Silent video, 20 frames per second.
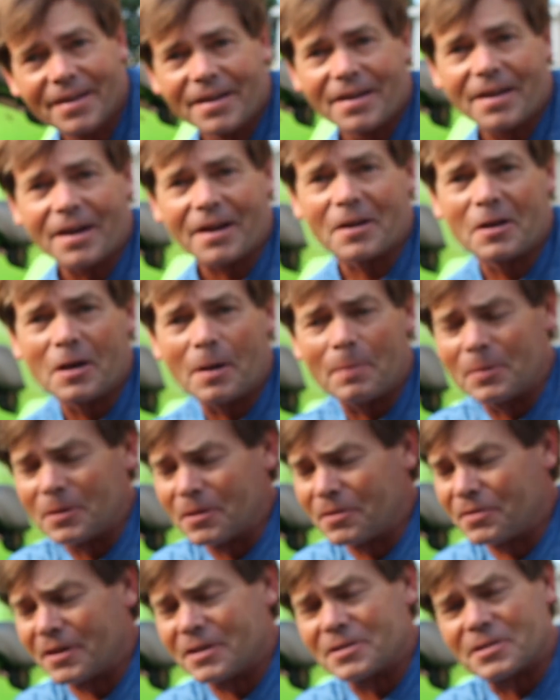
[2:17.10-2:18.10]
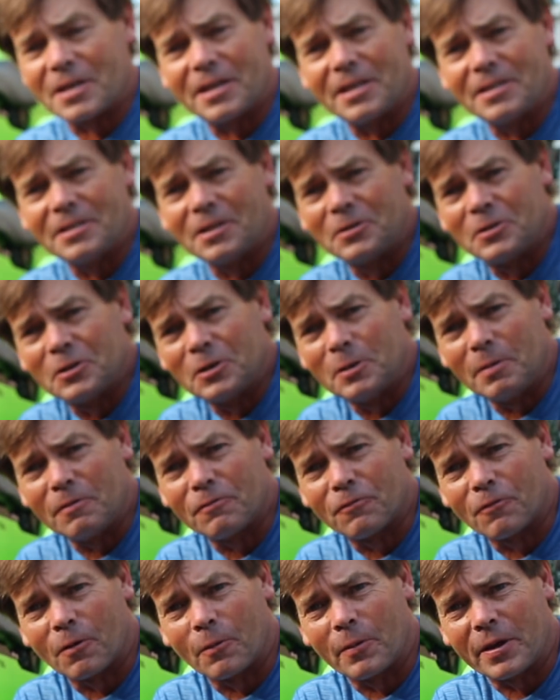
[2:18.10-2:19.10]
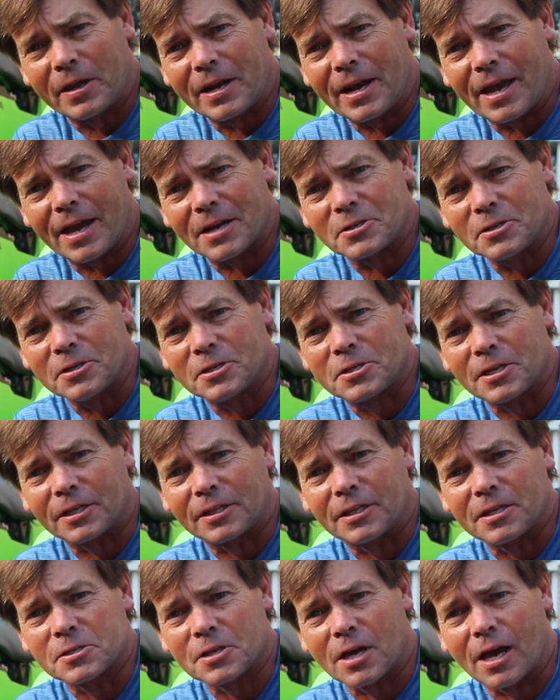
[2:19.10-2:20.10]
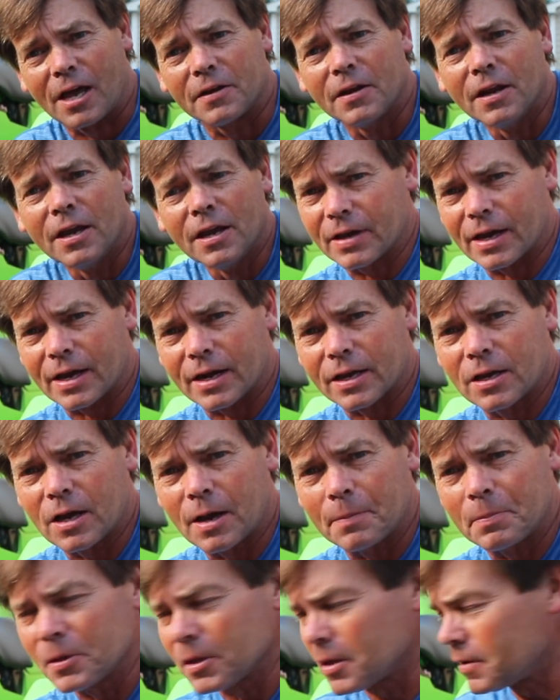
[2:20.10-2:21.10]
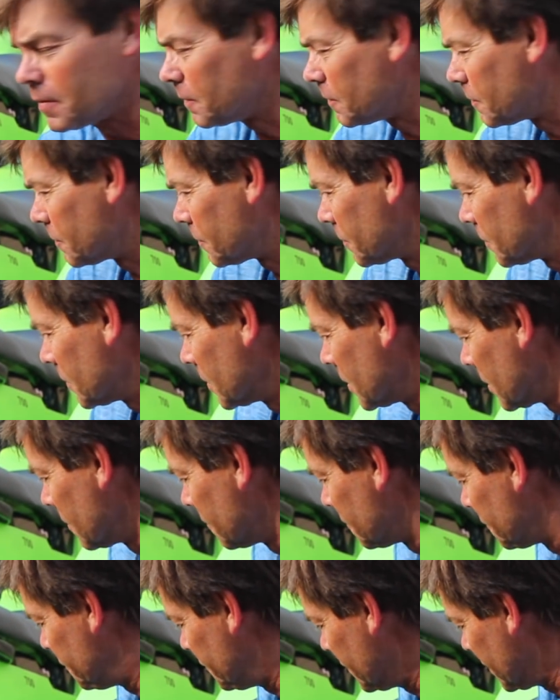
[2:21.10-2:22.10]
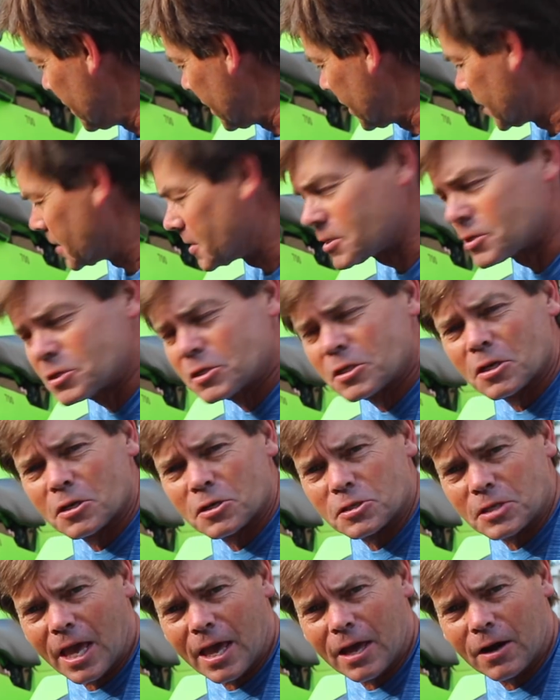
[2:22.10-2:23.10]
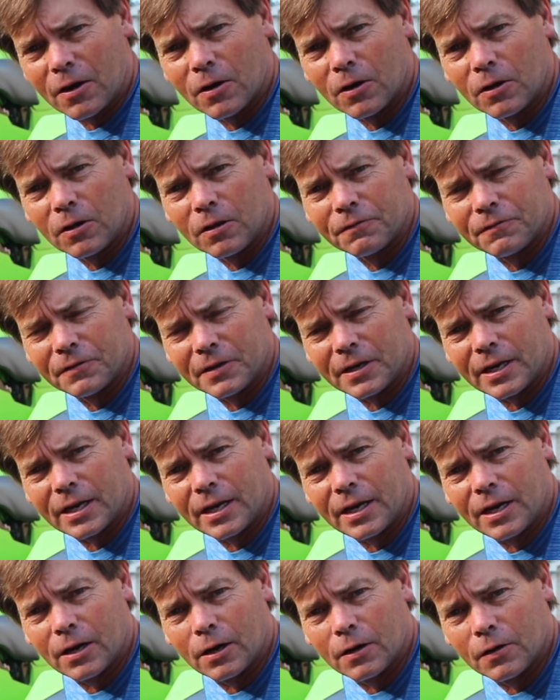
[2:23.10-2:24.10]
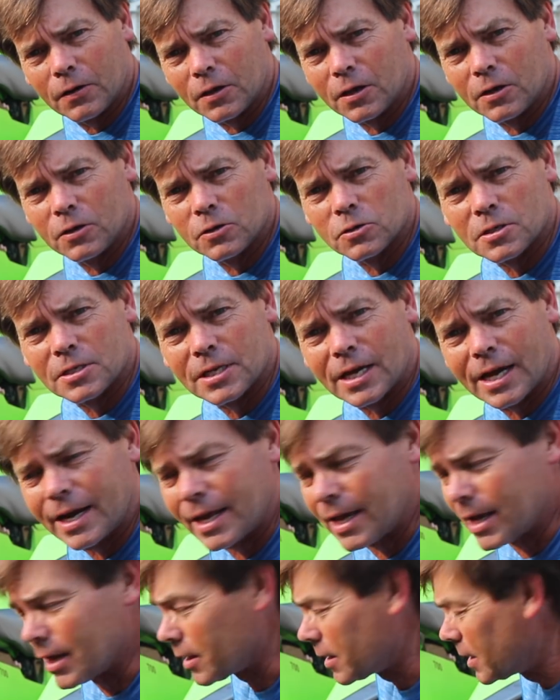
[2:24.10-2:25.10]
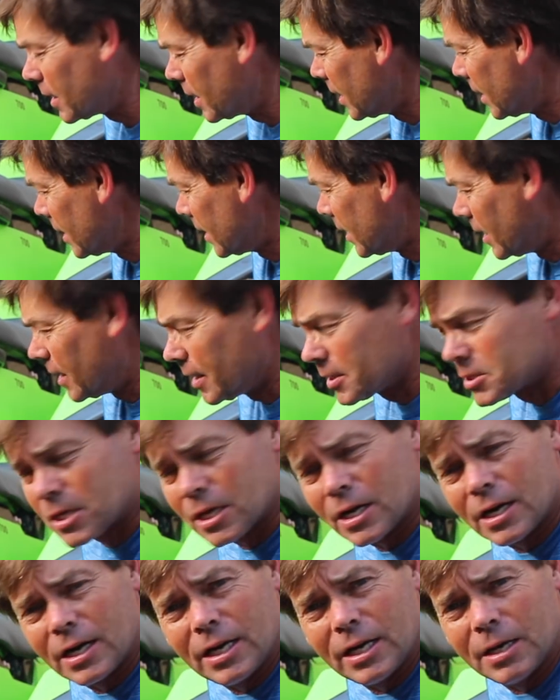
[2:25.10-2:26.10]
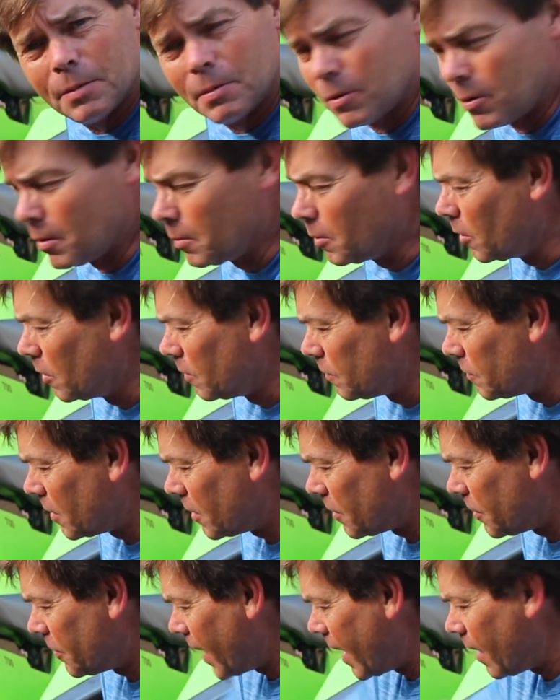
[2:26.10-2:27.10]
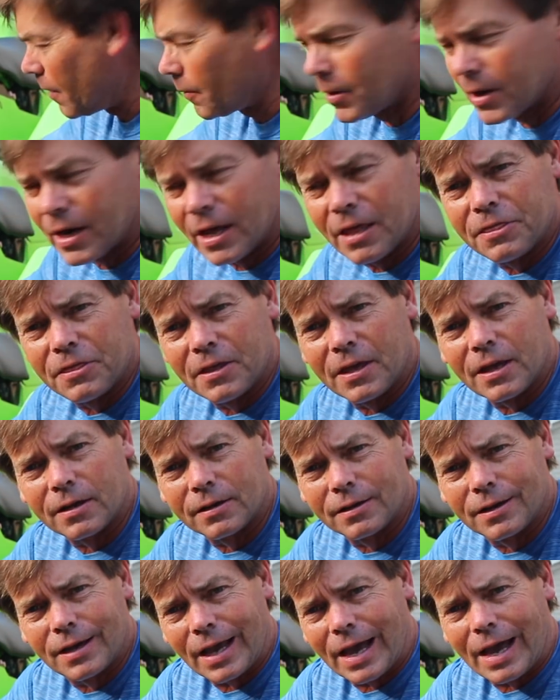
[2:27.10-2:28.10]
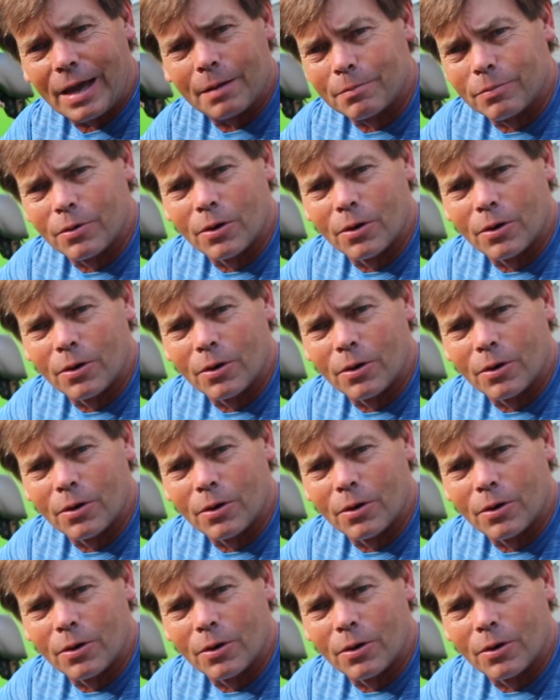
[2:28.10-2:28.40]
Got a couple of things I need to do before we can actually stick this on. Got a couple of fittings. This is just a standard hull fitting here. You can use a tie down. It's going to need to be removed. That one I think got